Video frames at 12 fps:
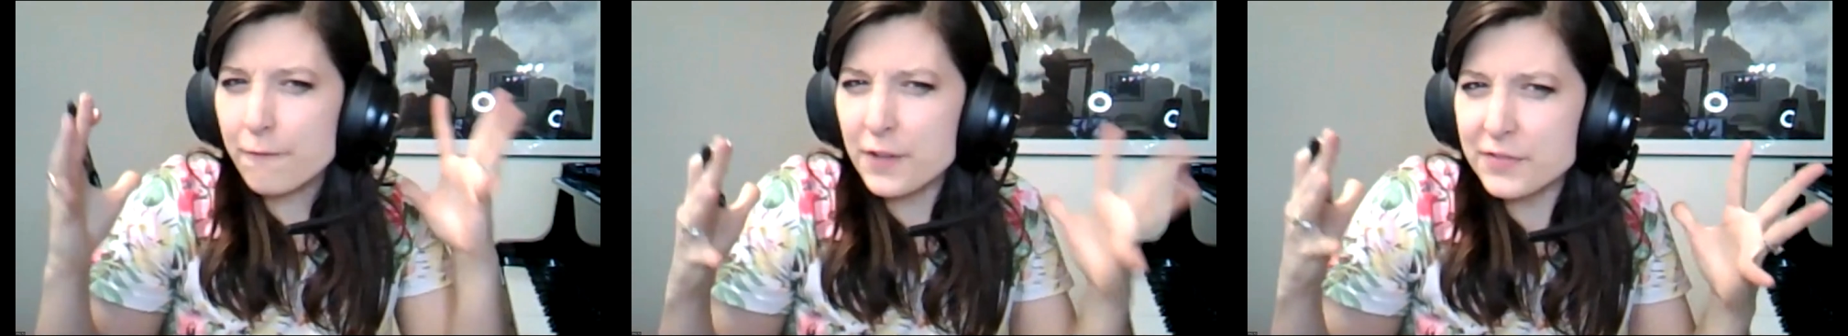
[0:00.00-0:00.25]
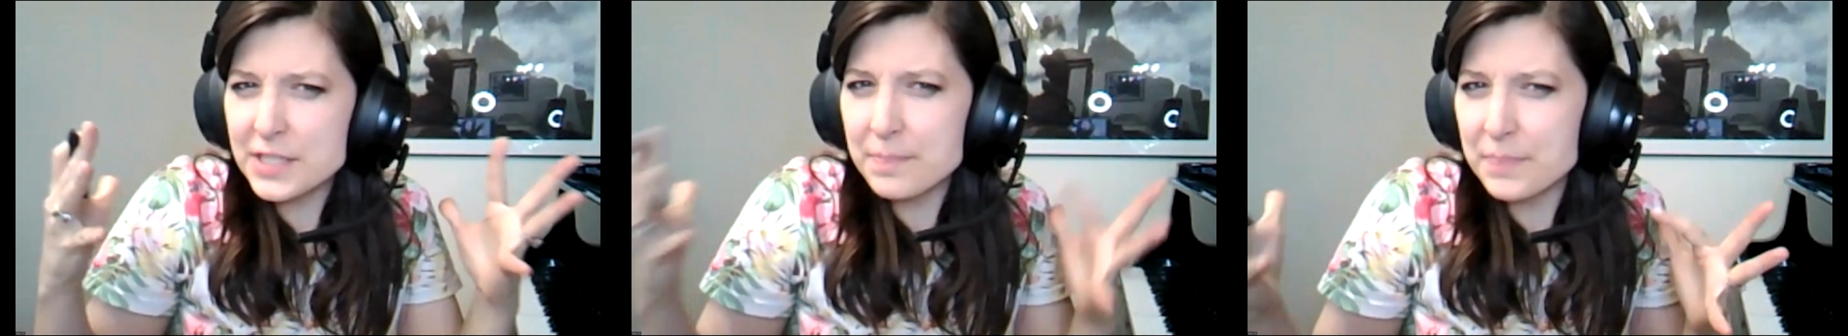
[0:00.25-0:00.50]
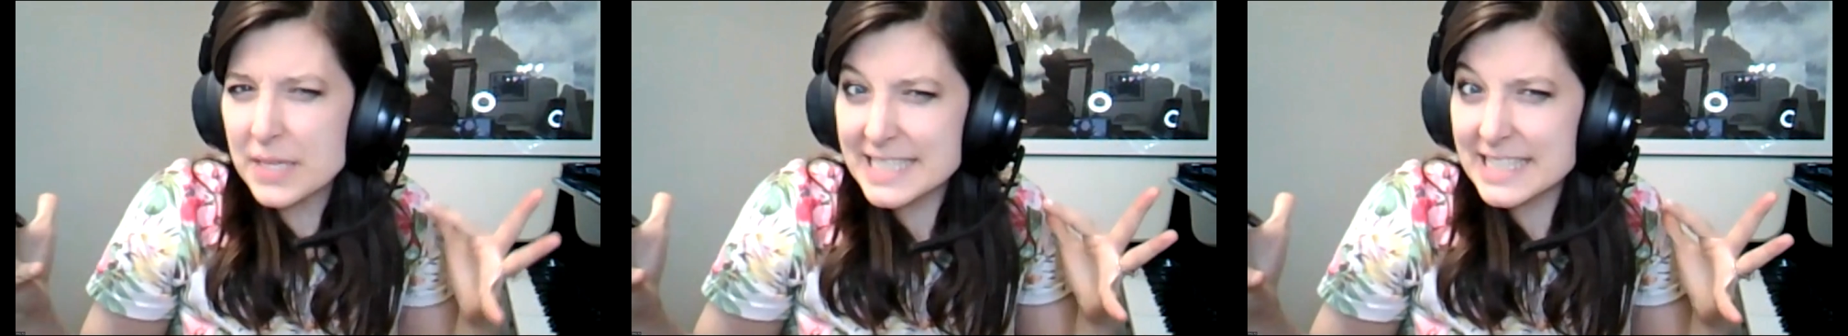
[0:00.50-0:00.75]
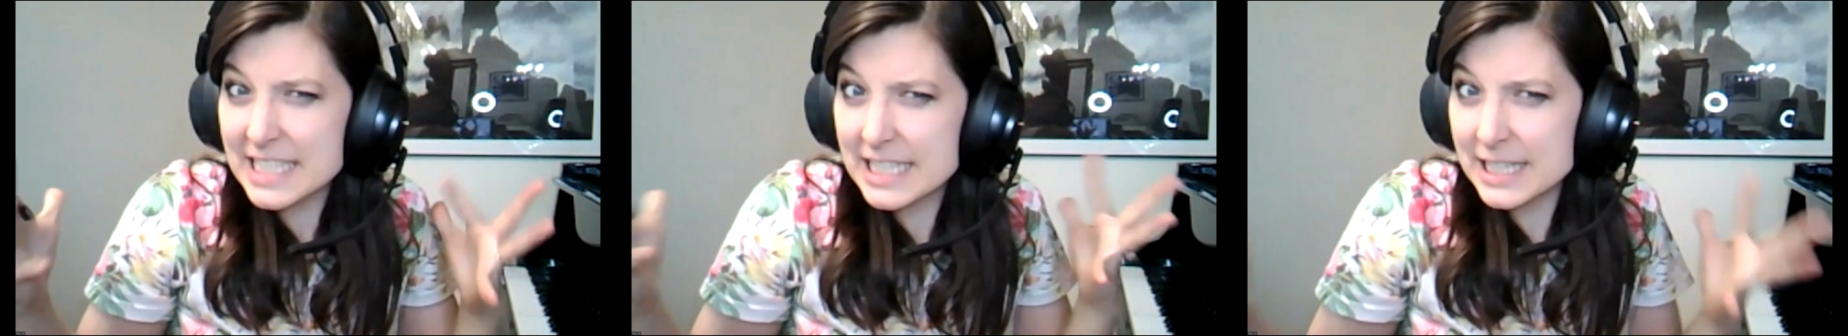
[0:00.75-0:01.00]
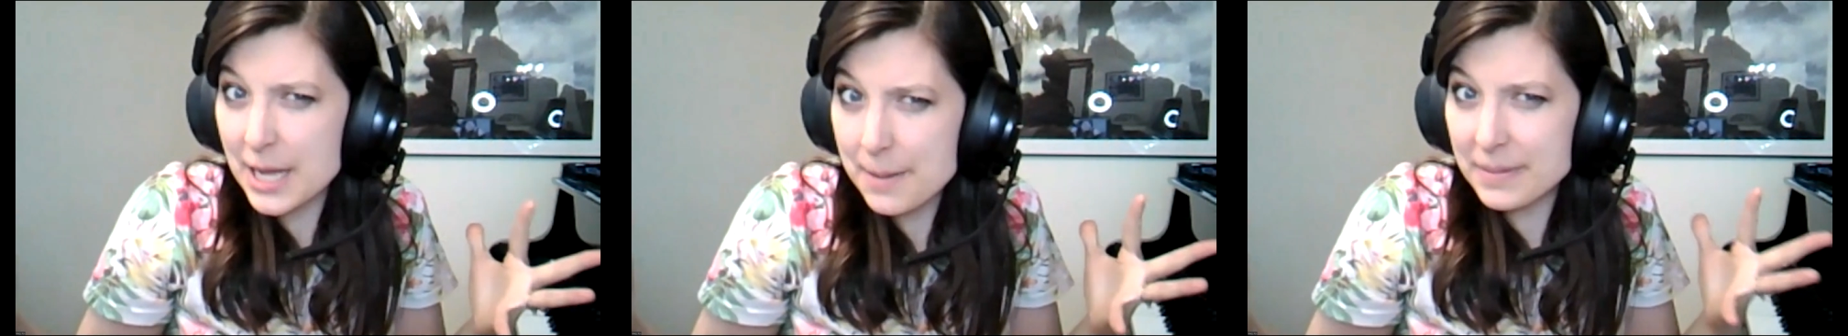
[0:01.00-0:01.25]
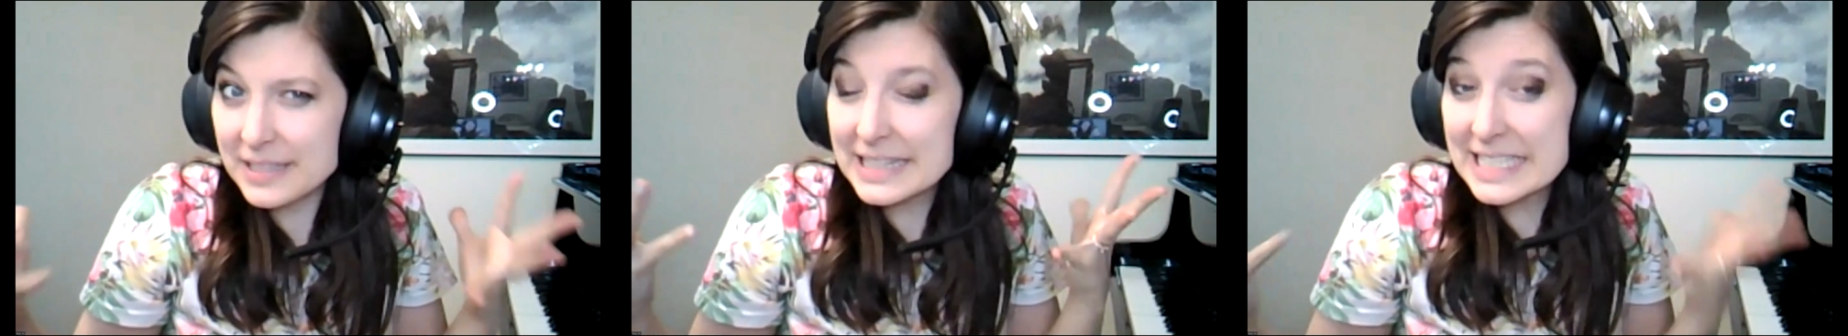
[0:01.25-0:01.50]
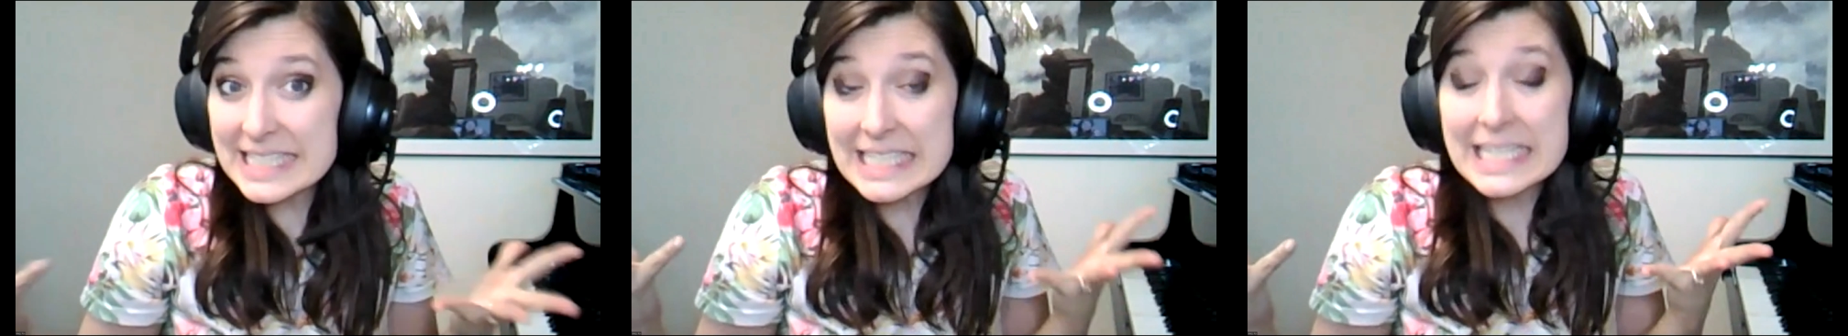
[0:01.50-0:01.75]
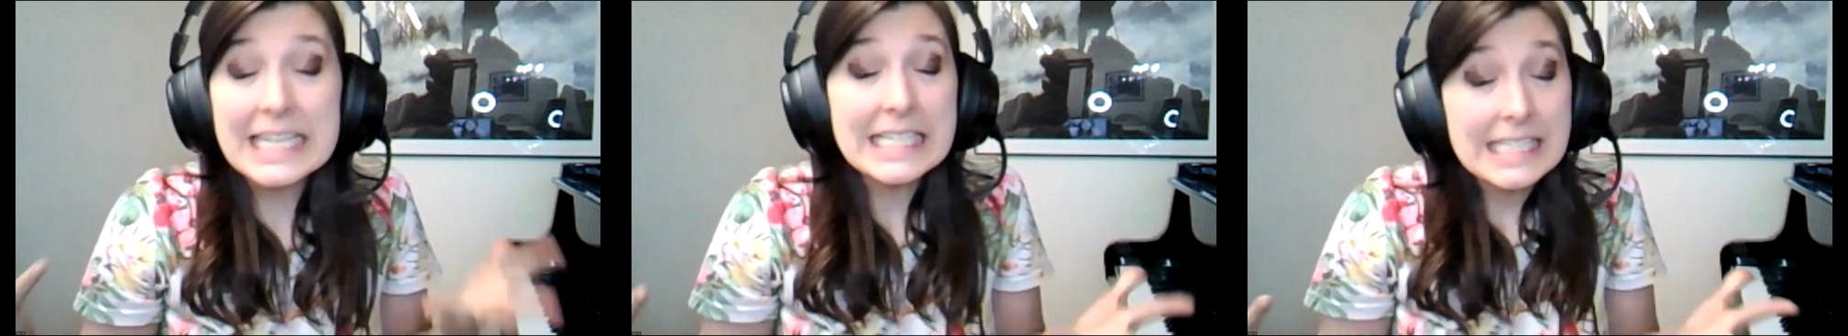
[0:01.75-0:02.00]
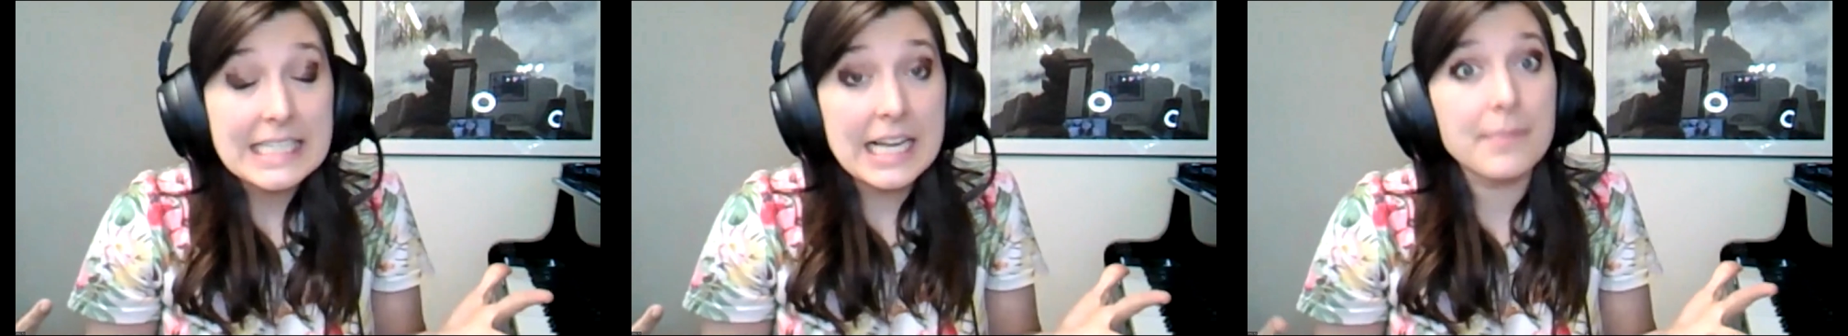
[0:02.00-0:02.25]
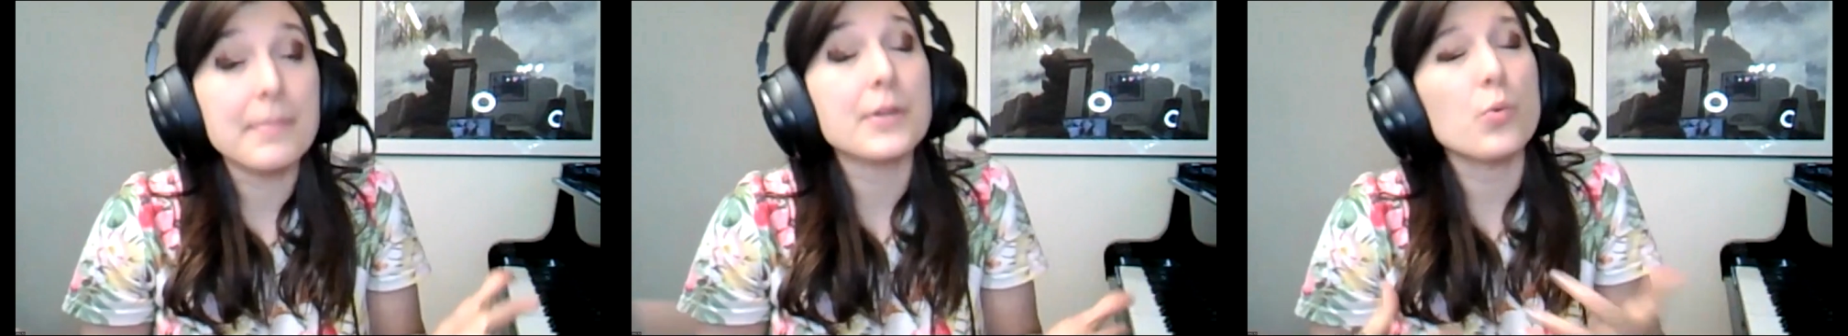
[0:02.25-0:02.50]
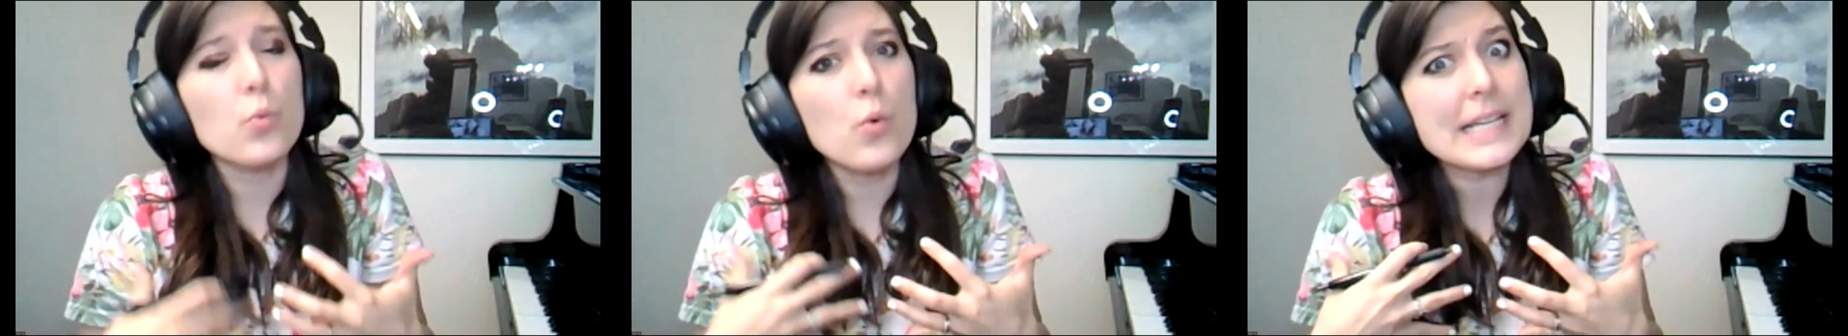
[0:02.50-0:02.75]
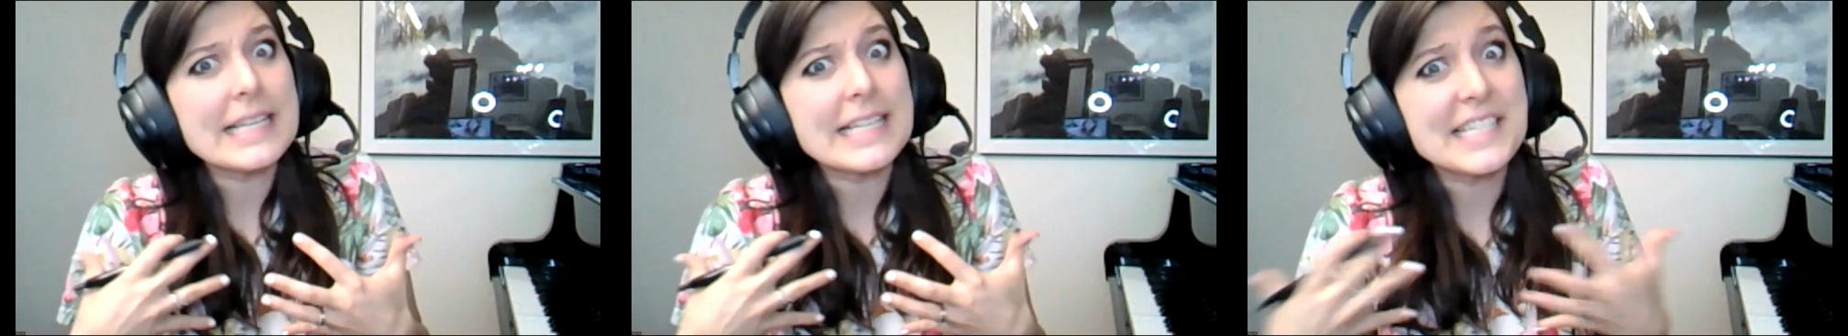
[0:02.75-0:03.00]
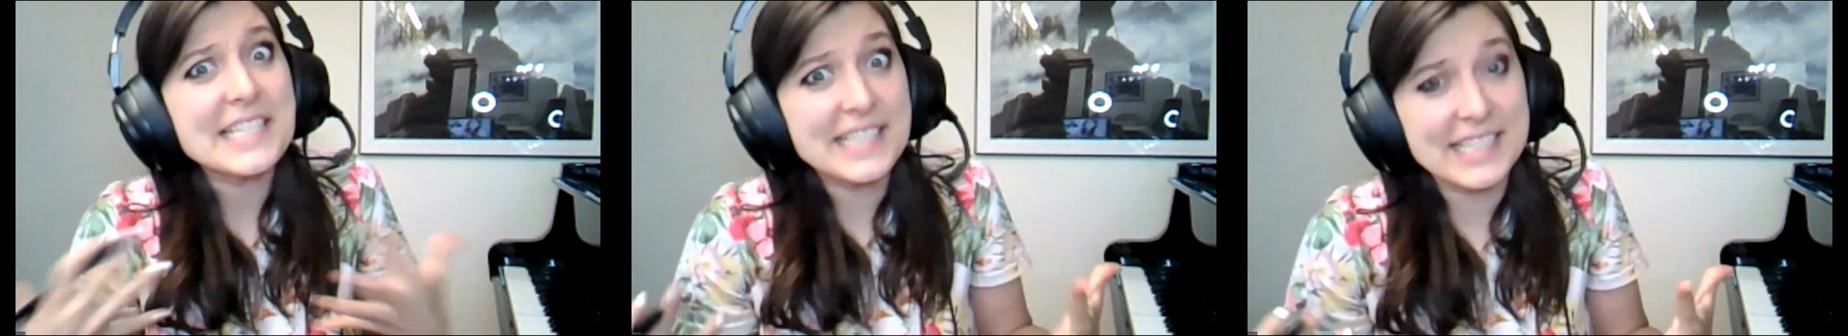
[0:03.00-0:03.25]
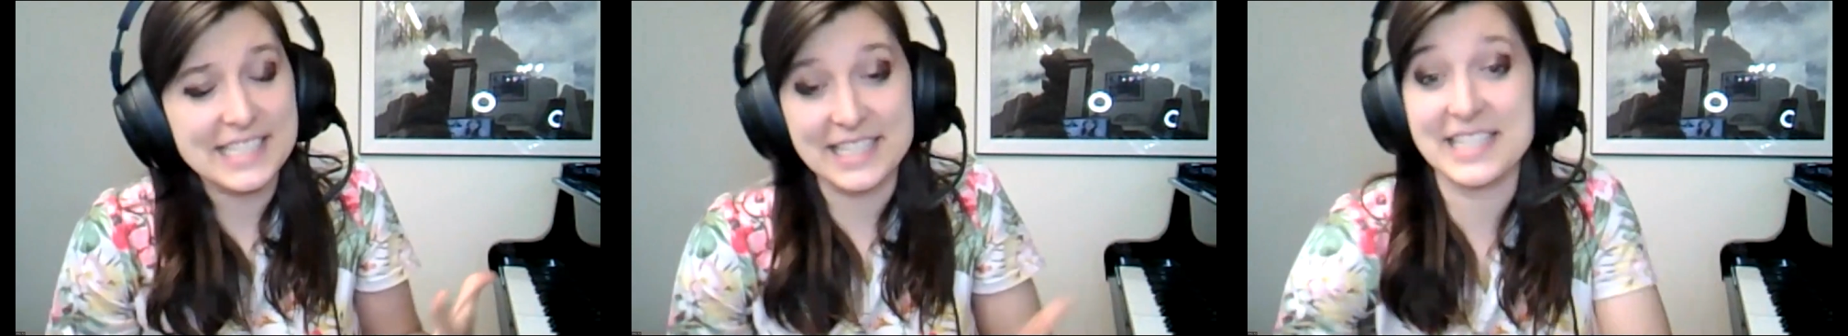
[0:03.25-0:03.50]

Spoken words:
50-piece club listening assignment, what is it?